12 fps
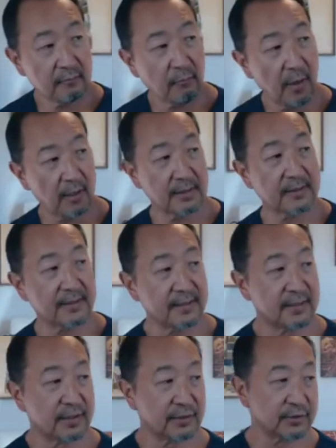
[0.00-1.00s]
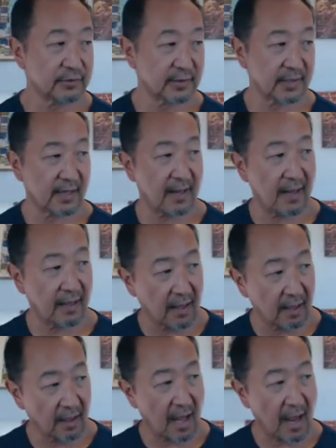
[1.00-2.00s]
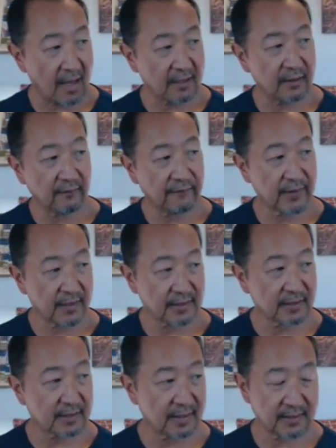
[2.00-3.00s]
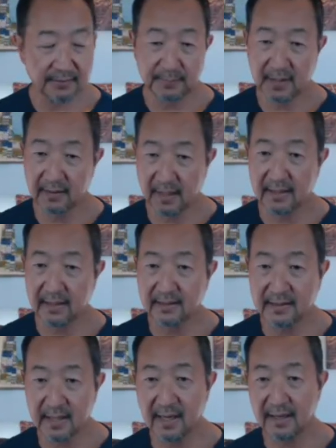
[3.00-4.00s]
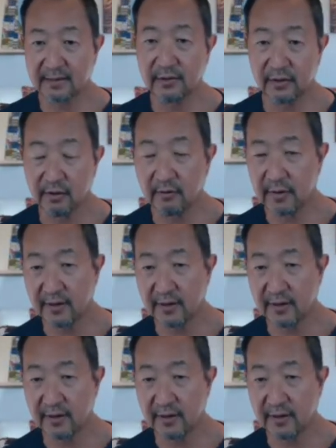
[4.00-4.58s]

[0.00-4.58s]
it's interesting. A lot of this has been, like I said, you know, an